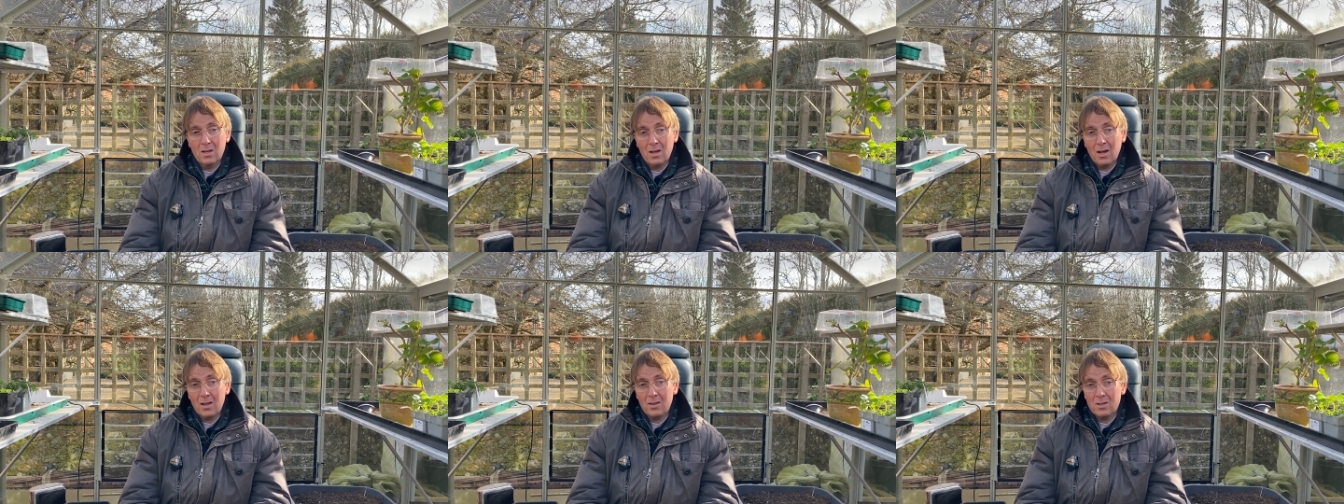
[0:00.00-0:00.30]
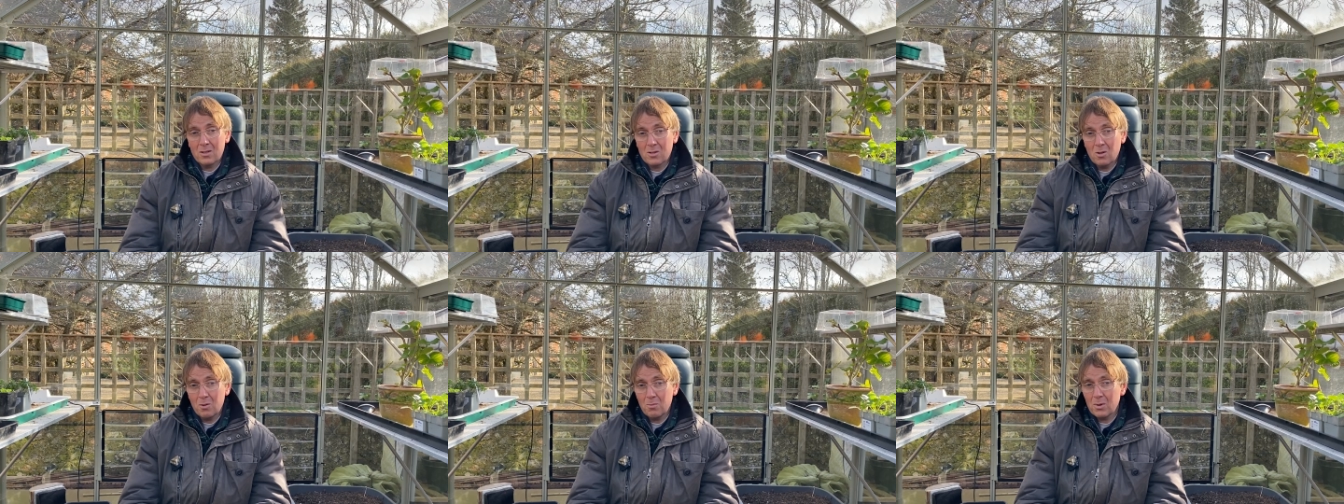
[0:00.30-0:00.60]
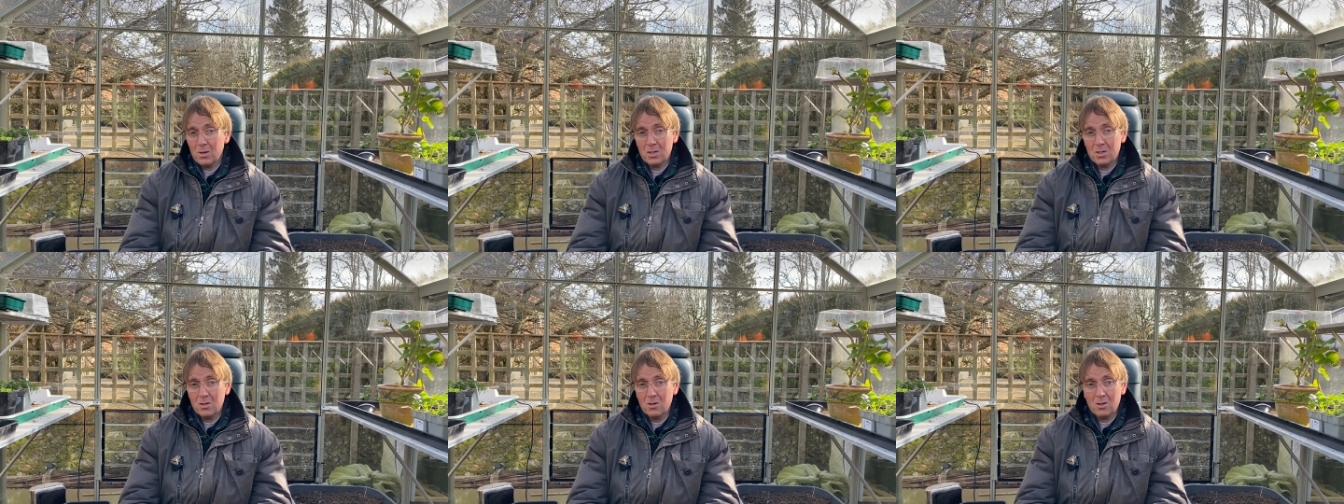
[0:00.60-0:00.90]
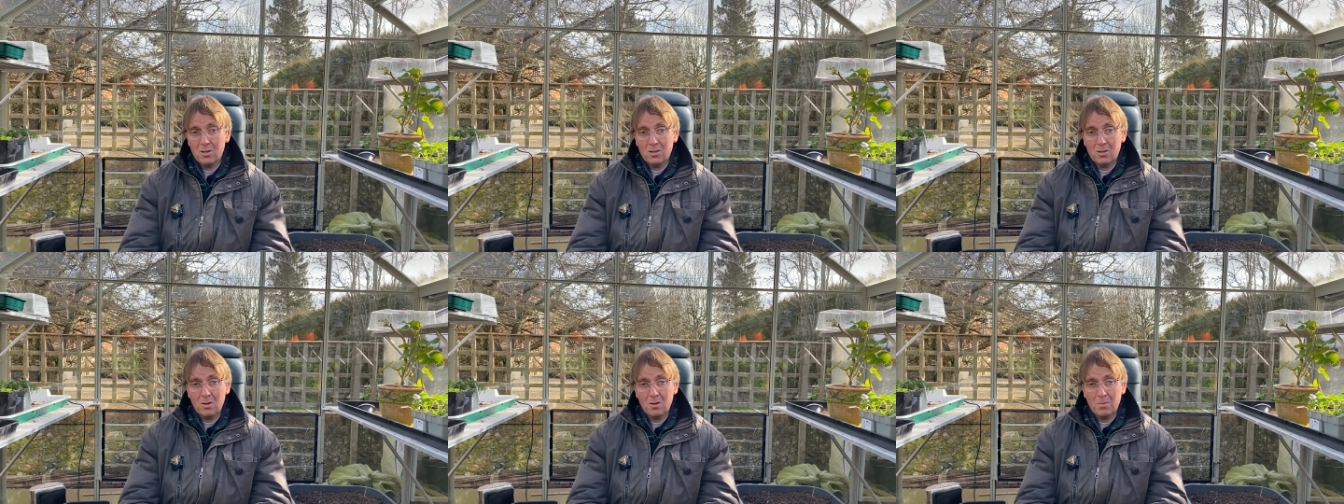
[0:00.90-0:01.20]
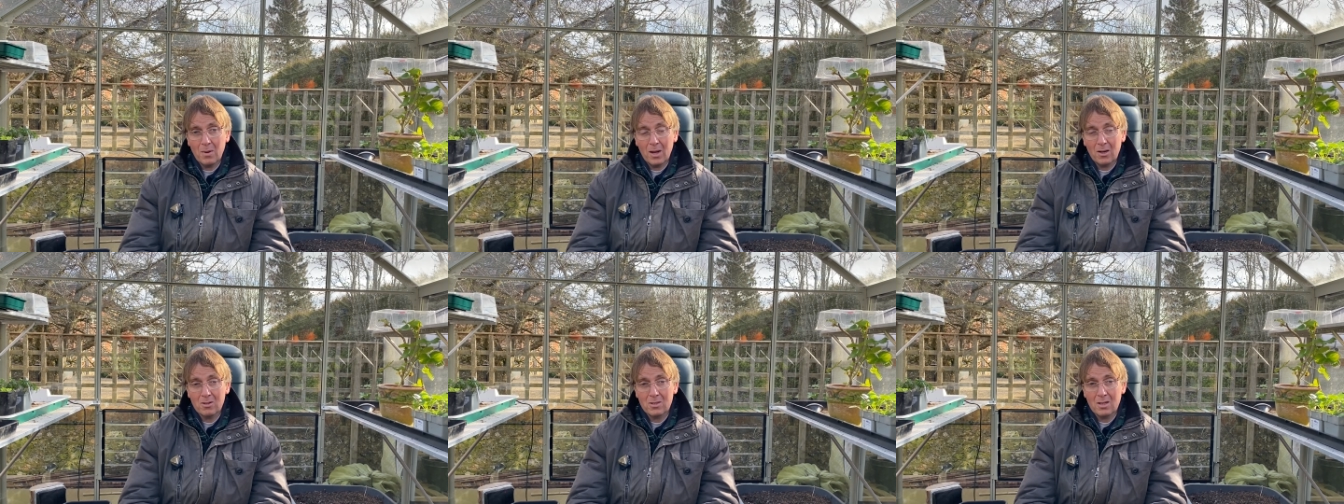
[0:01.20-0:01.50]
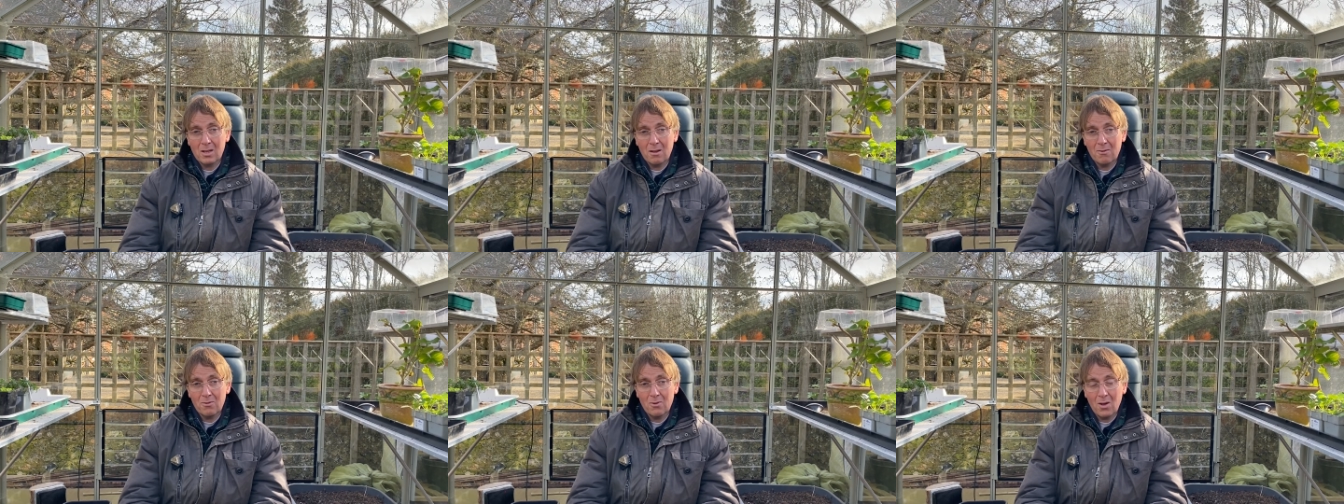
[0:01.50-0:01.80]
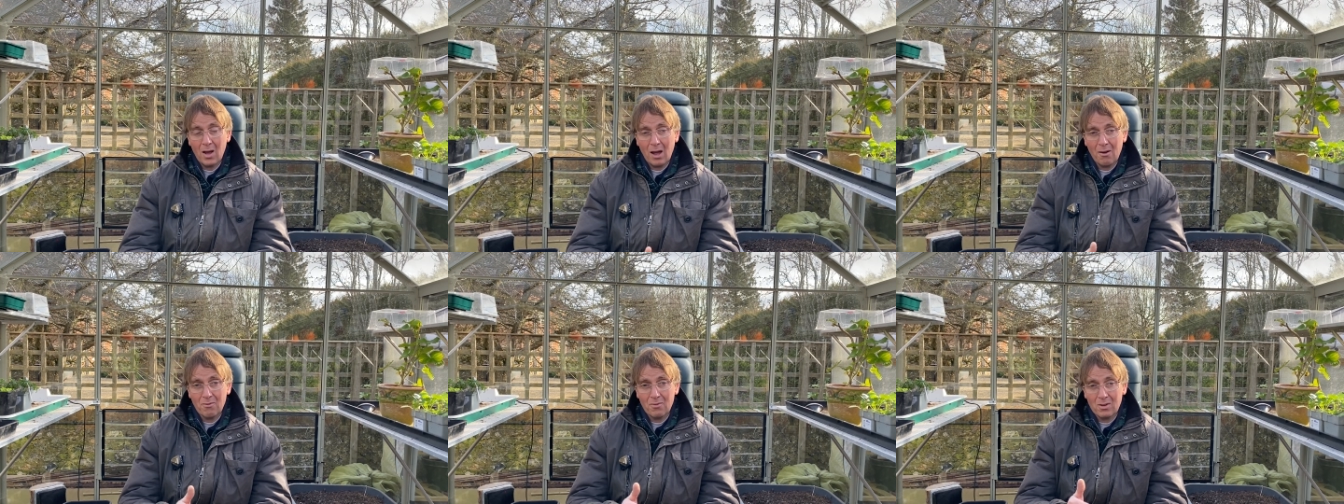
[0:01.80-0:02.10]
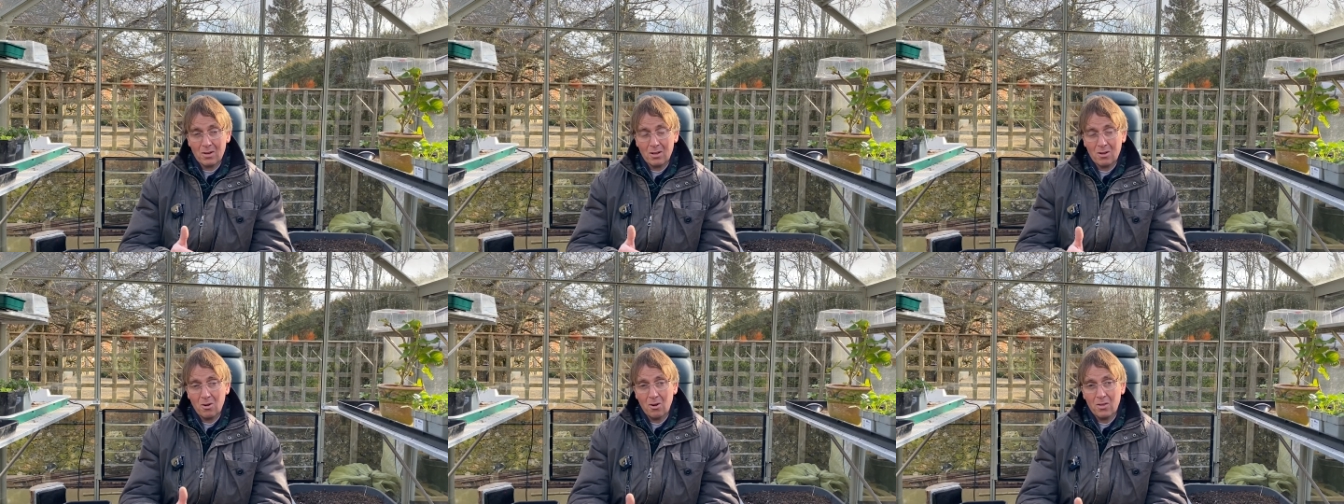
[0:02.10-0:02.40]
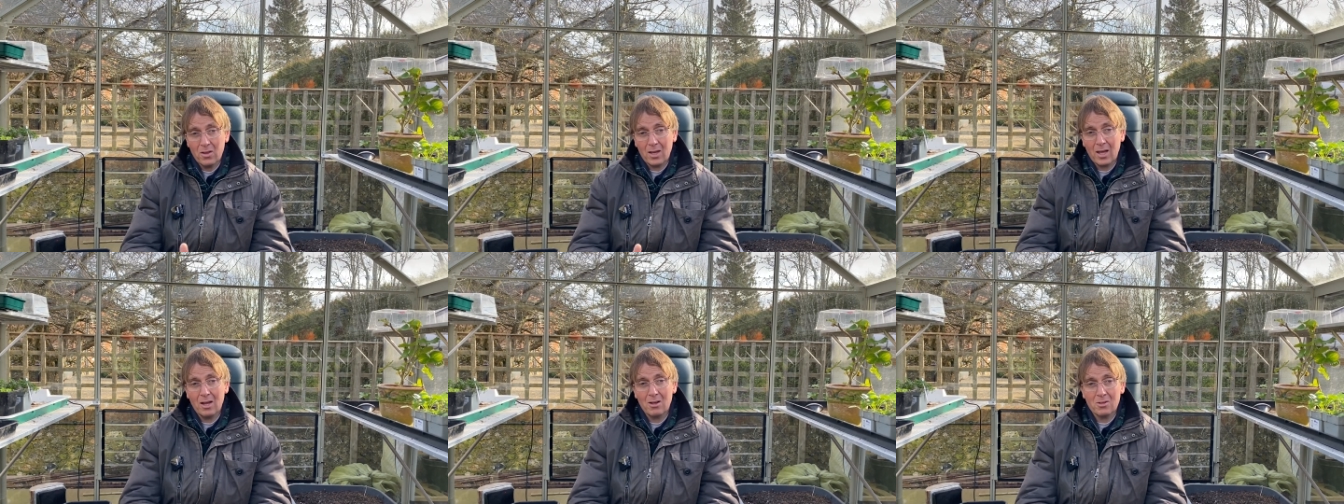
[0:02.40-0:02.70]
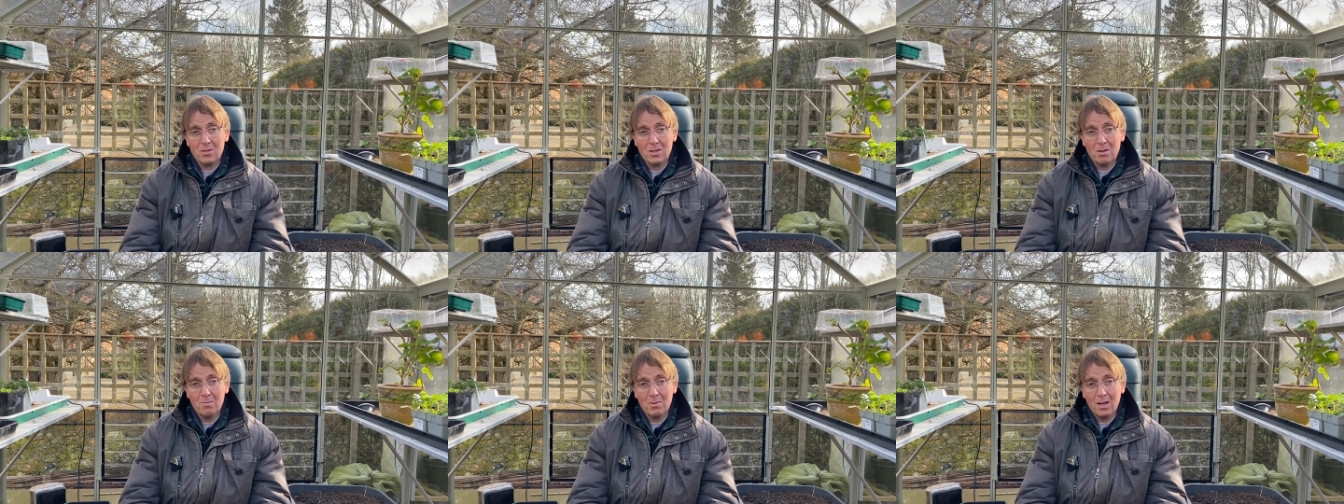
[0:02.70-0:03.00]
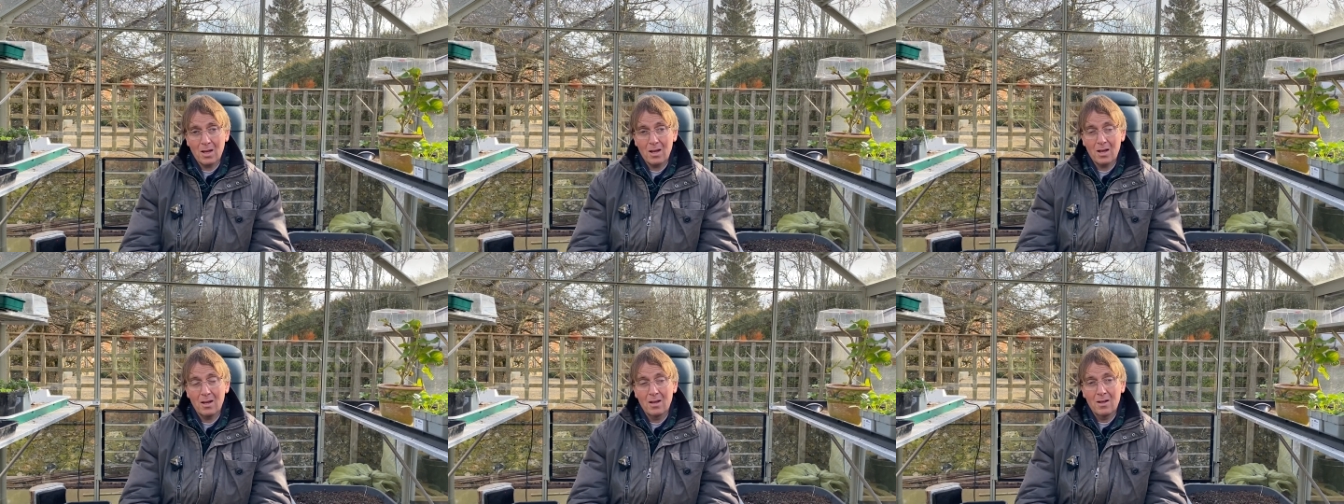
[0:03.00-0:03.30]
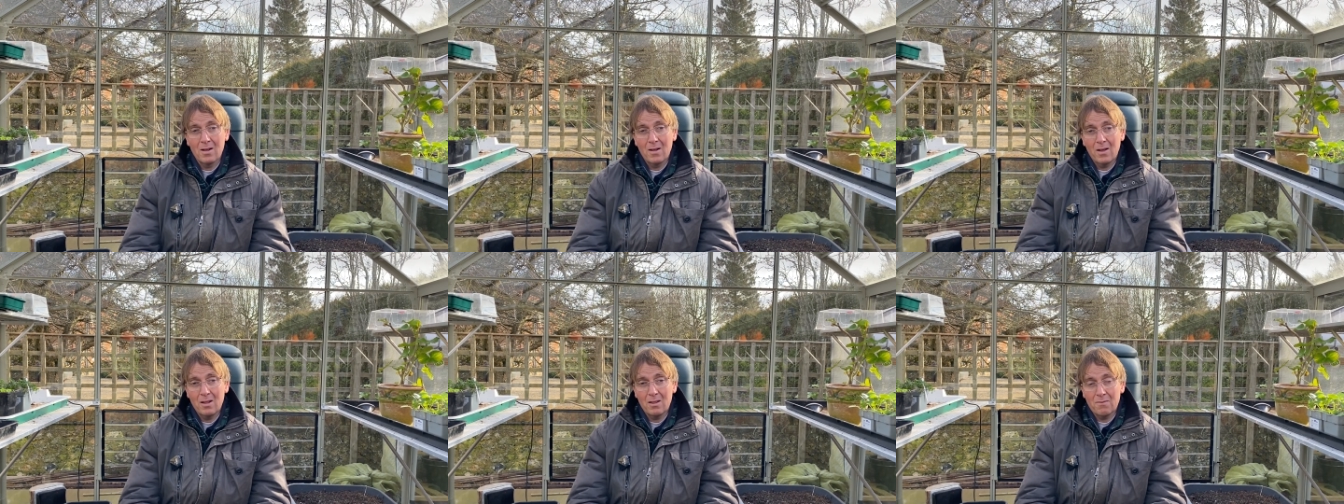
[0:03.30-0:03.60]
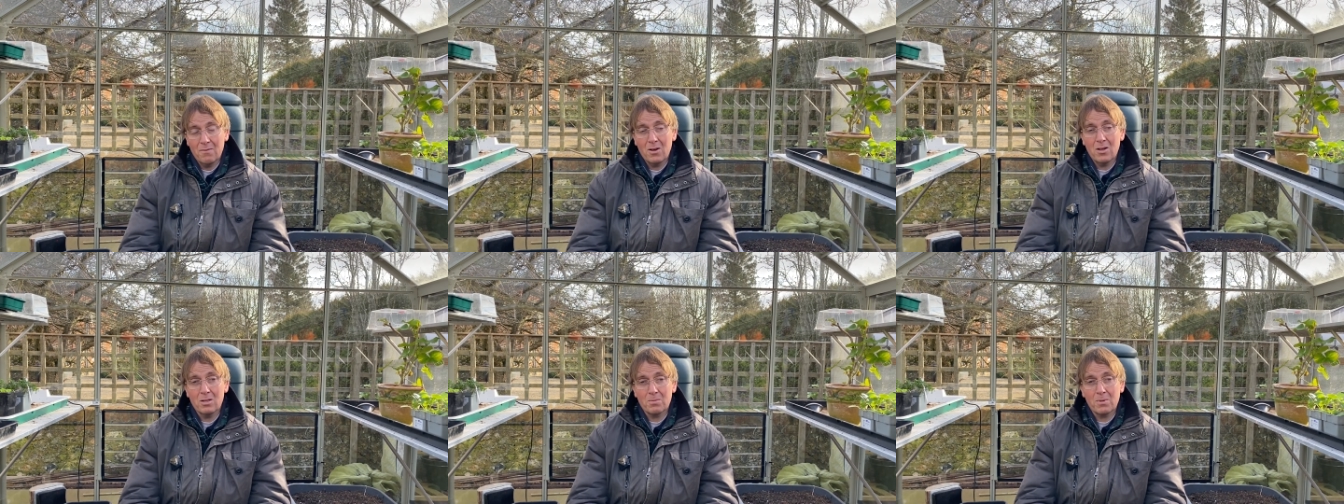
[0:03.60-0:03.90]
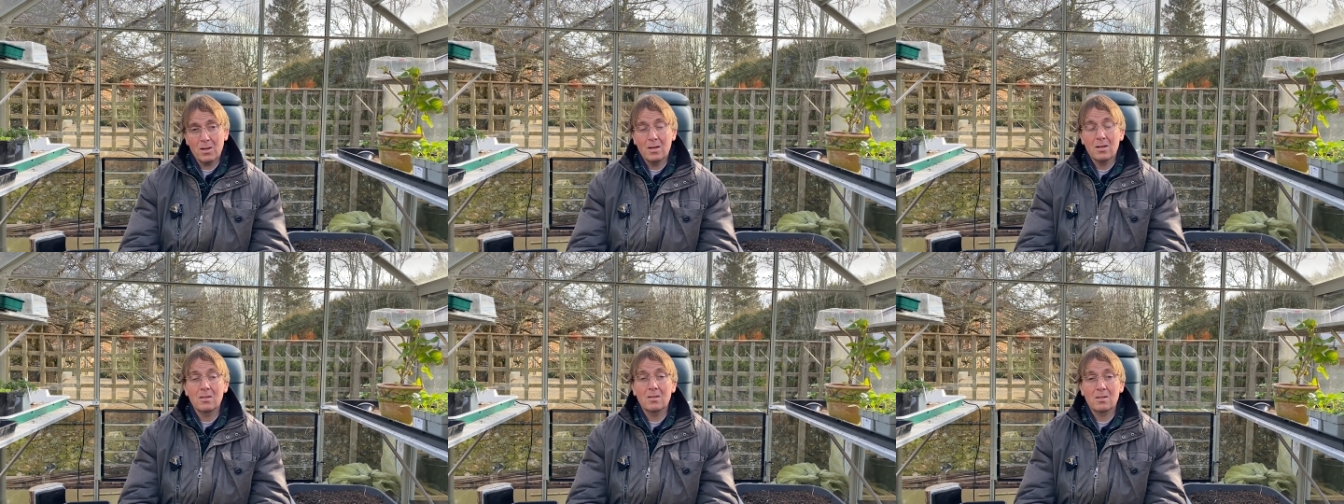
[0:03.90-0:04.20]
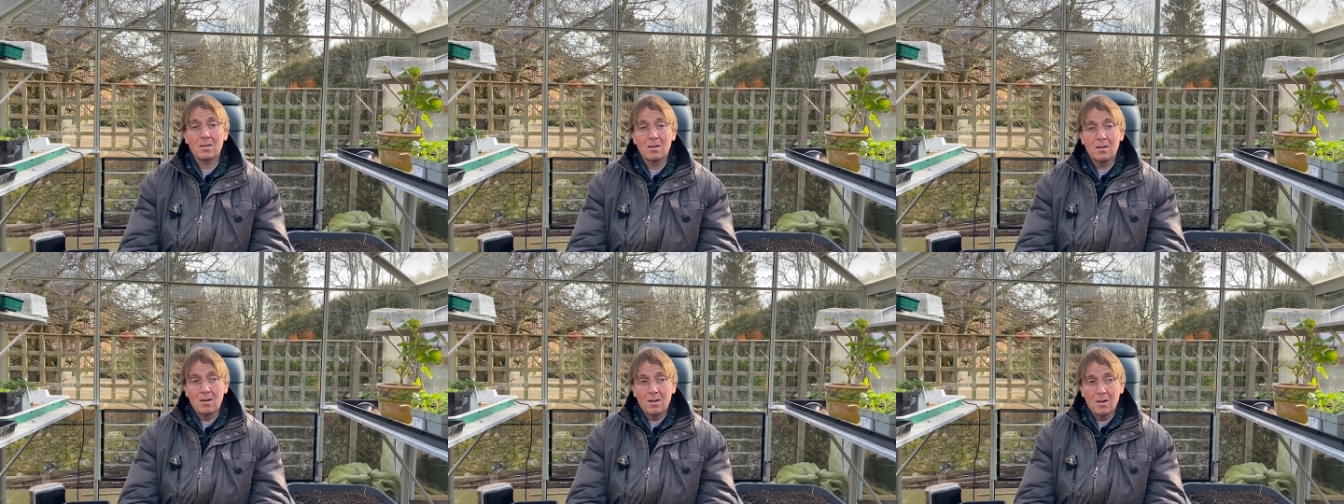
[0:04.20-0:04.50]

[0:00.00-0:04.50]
and there's not much you can do about it if you haven't got the calcium there in the first place.